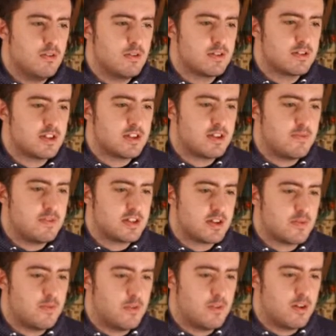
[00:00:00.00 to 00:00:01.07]
if it's like
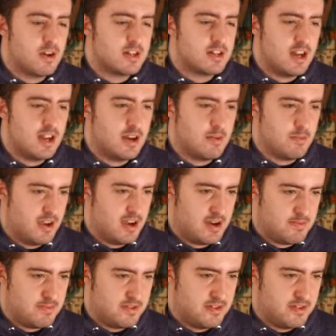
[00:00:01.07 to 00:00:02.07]
4 out of 10, I'd be happy.